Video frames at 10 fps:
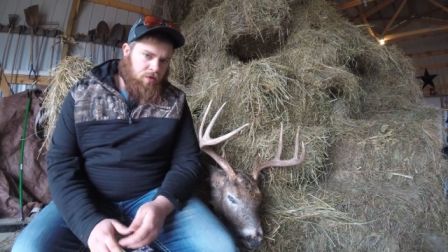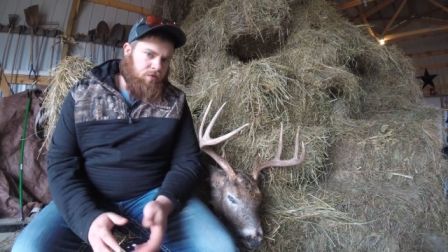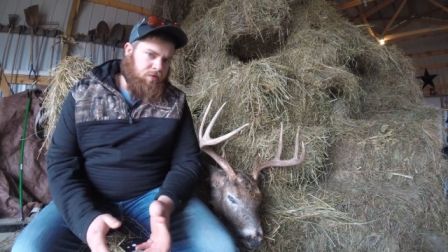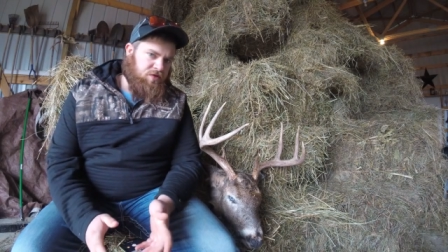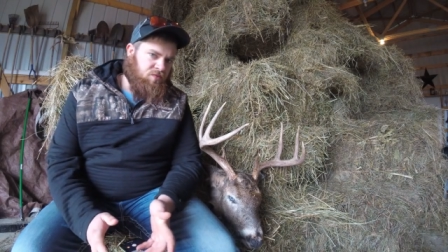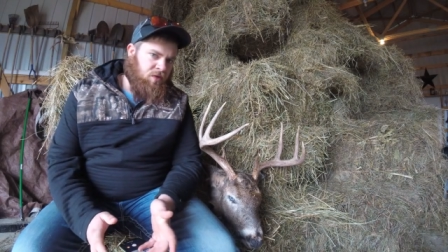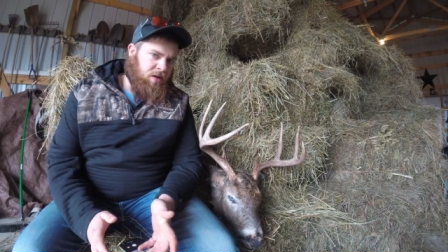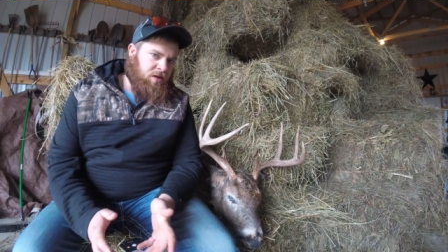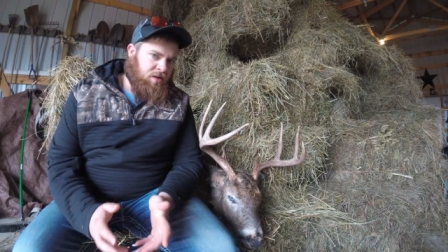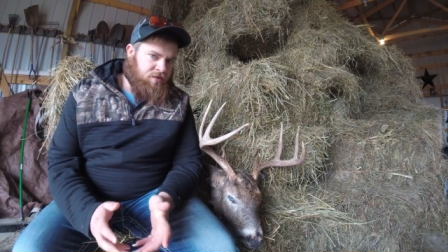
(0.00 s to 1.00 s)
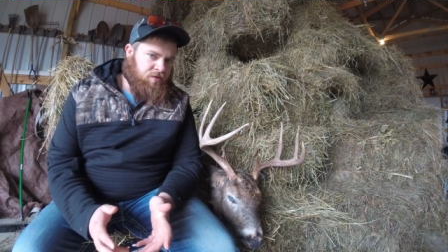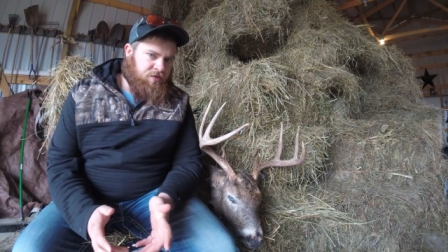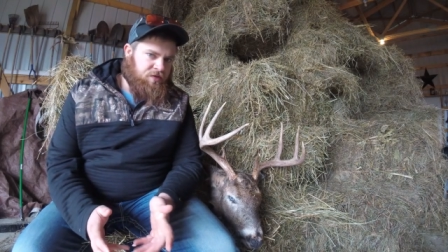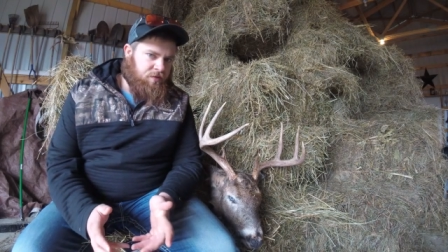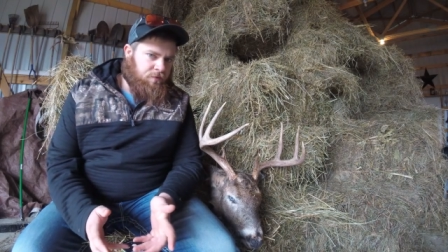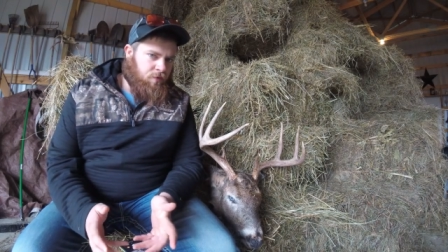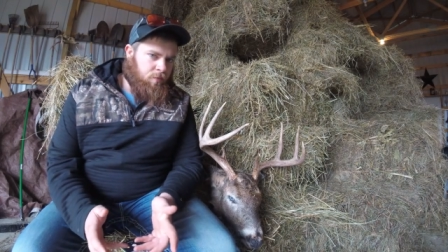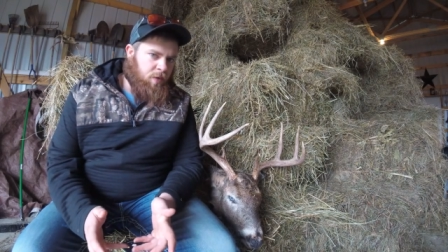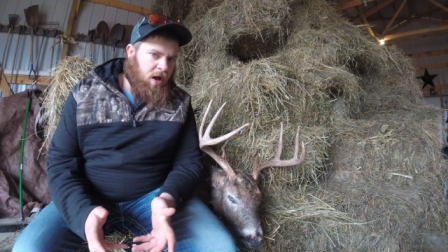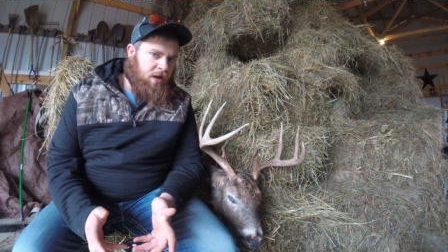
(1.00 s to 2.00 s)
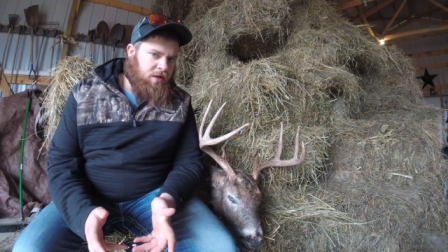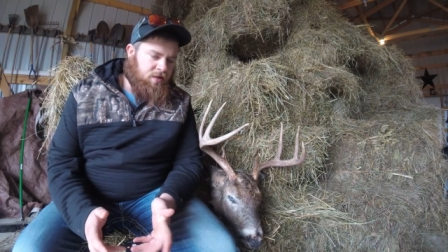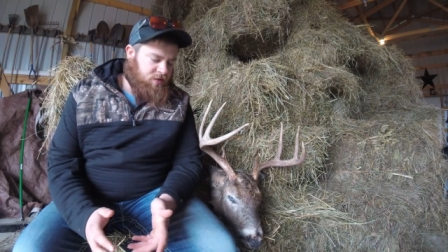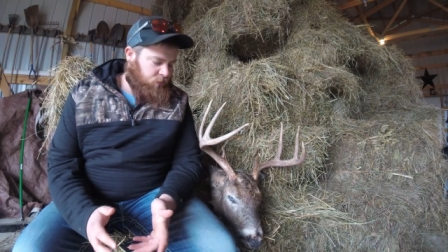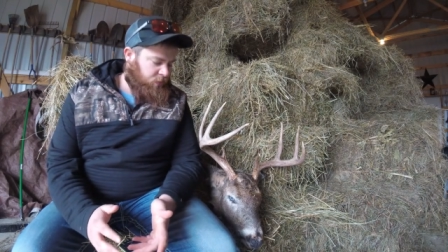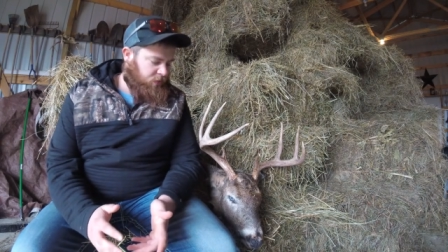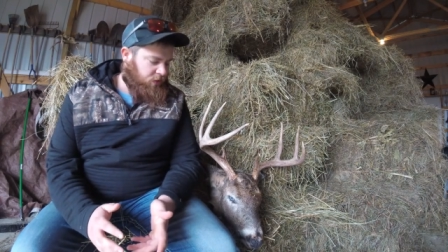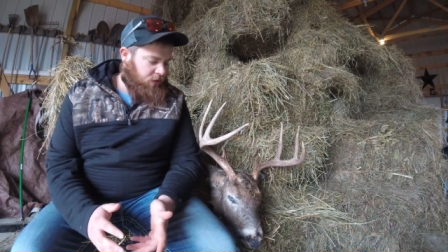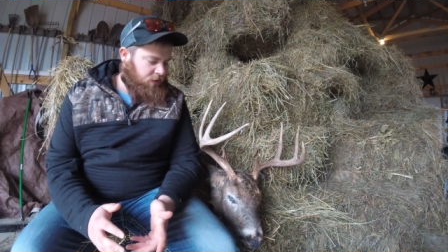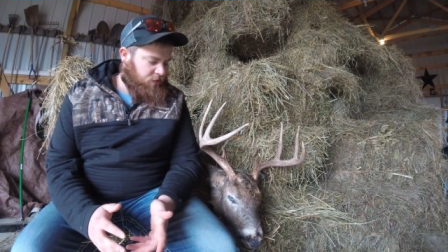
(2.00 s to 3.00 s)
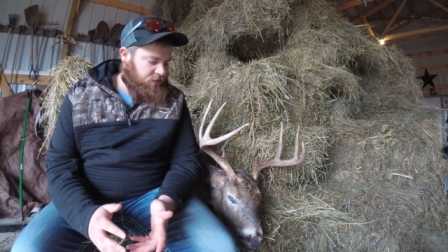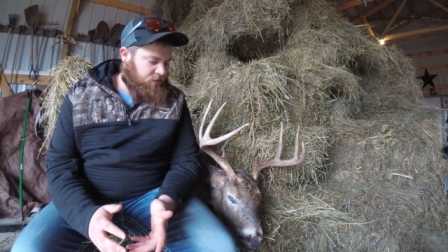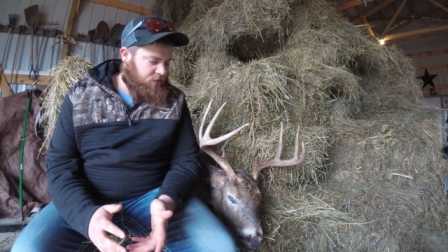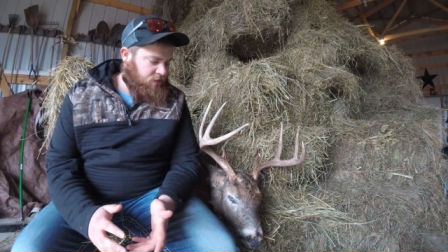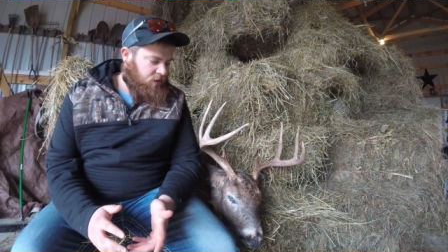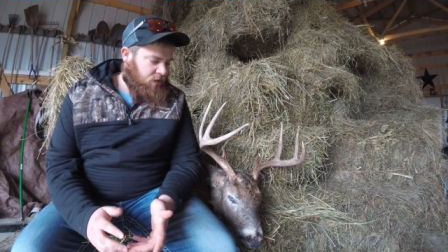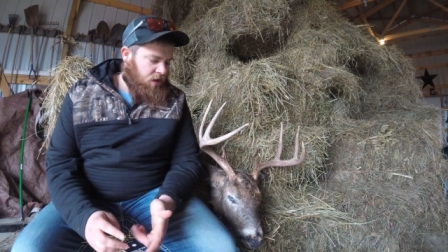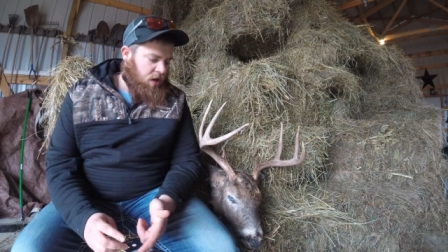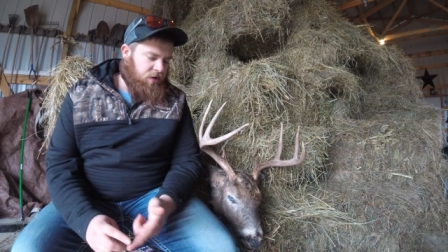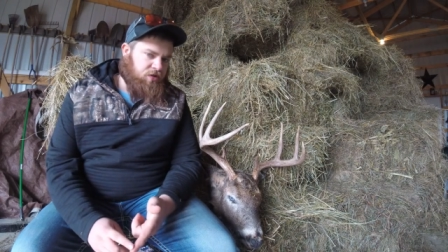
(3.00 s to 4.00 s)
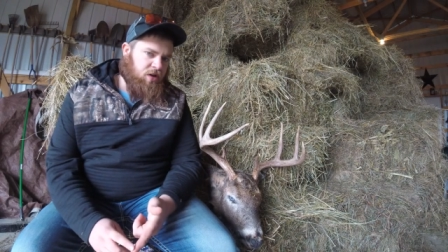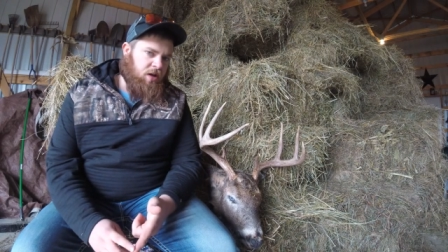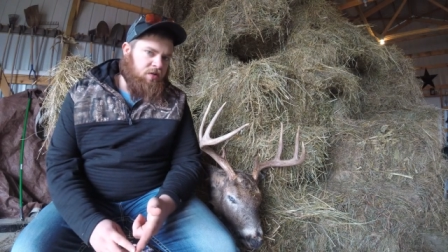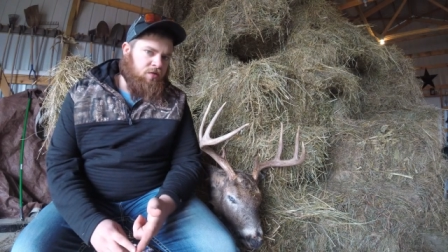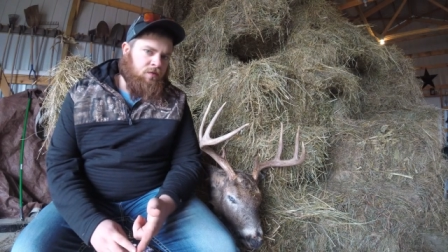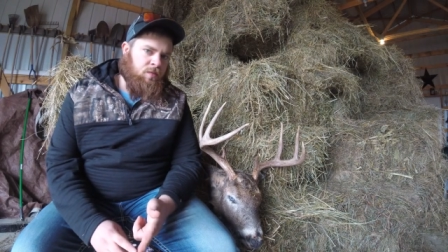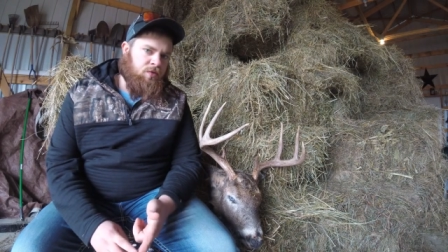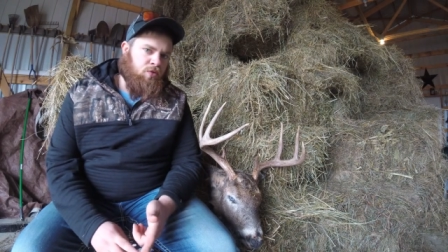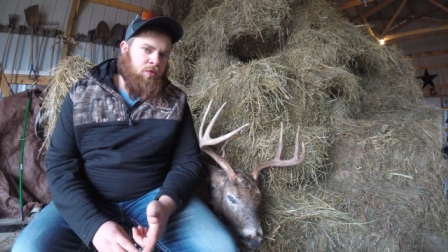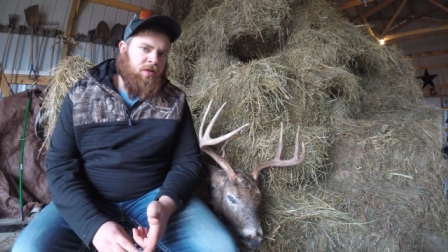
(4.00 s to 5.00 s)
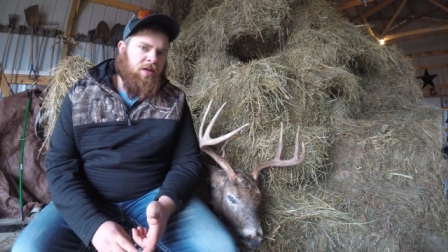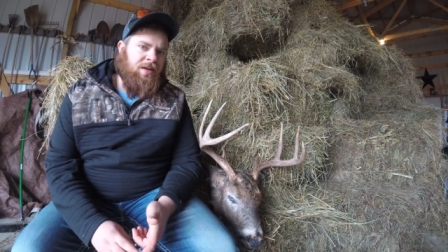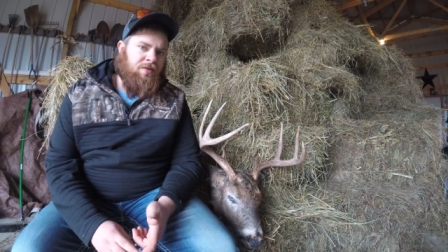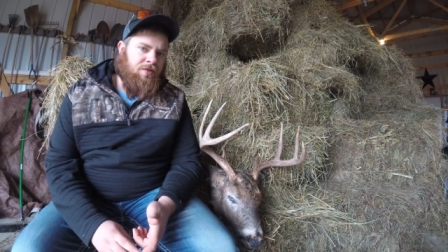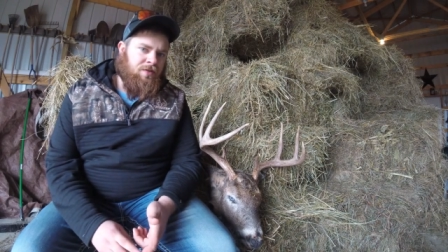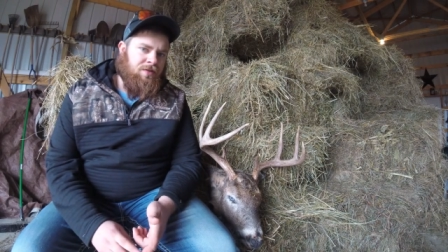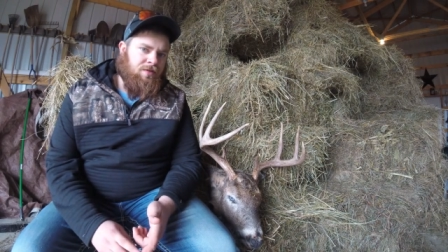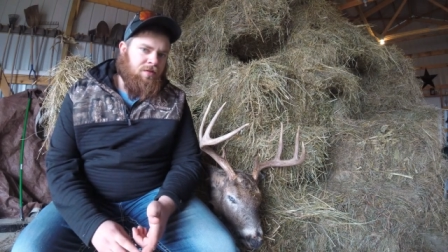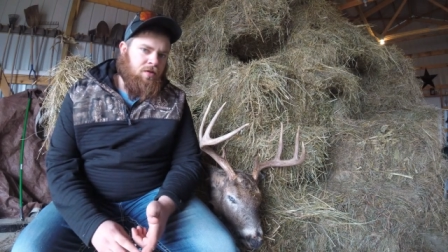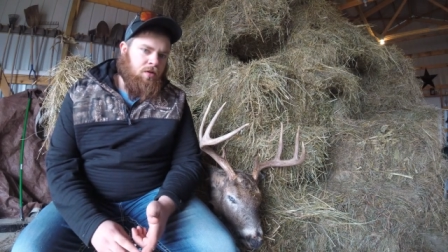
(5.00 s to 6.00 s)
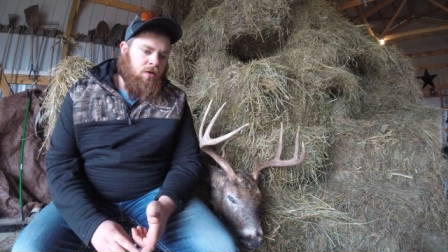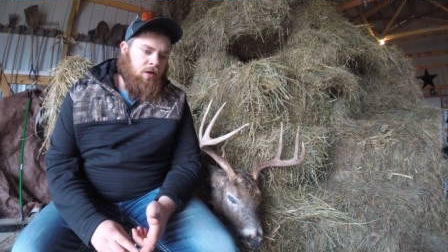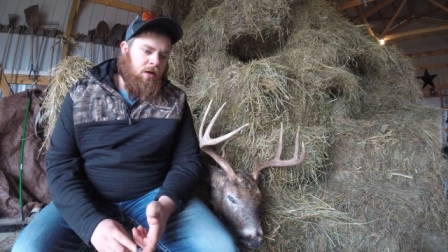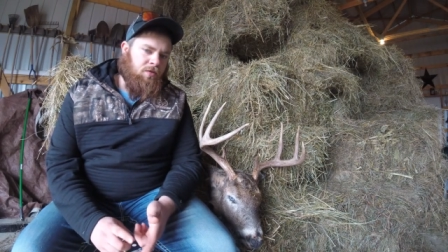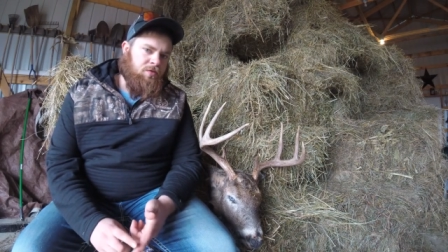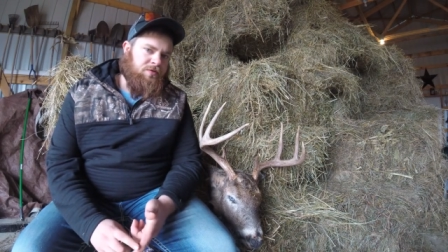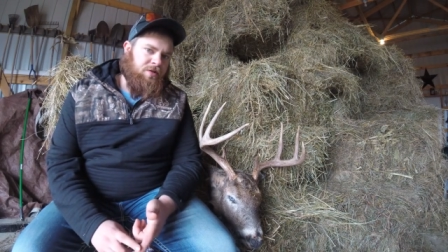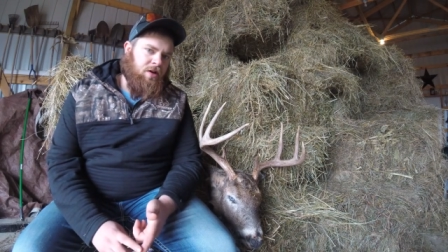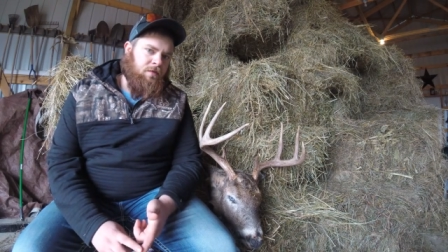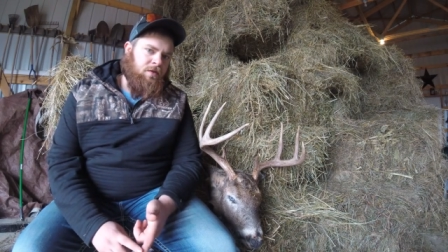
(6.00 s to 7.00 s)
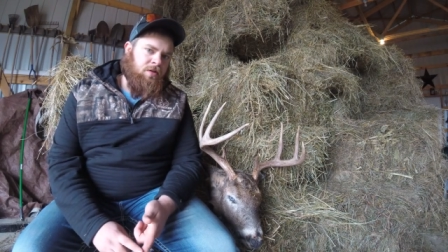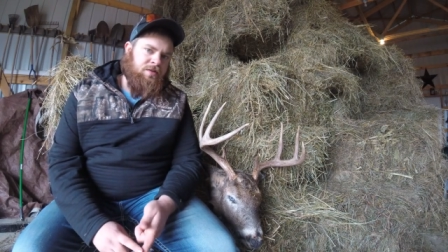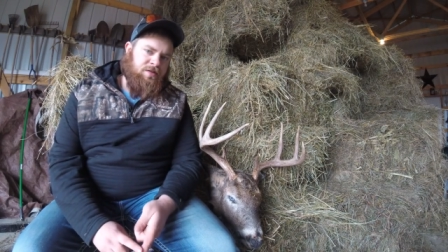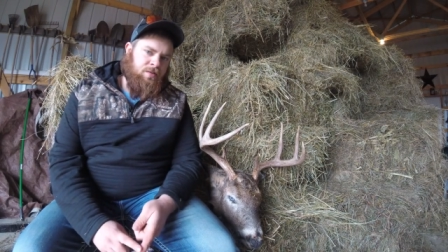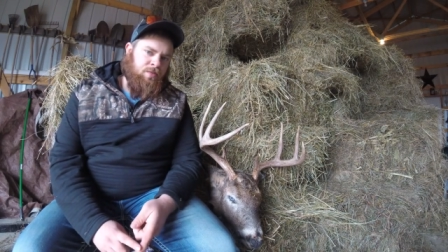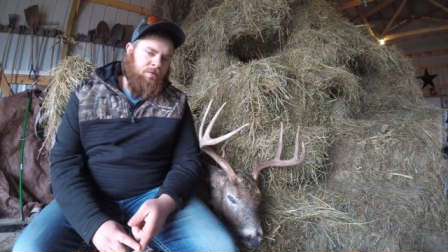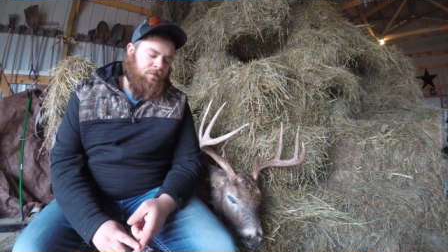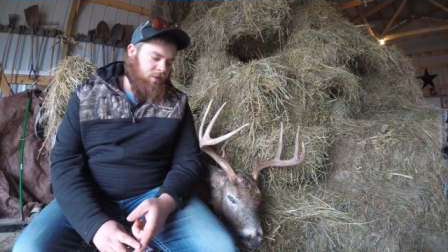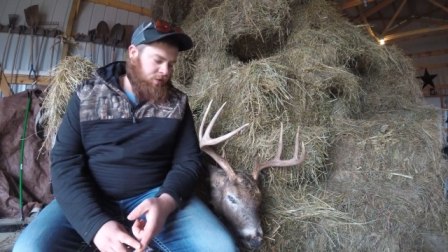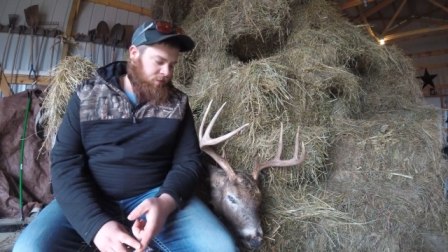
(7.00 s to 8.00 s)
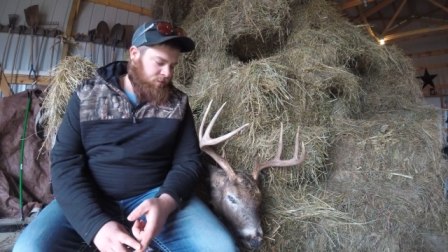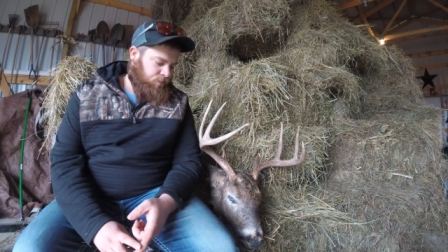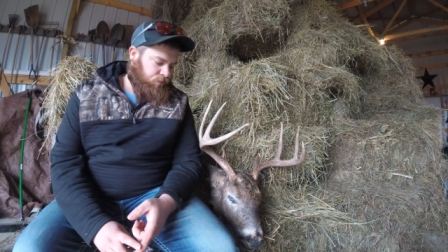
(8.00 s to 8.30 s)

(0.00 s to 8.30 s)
The reason why you guys don't see the full body is because I shot it November 28th and it was recovered on December 5th.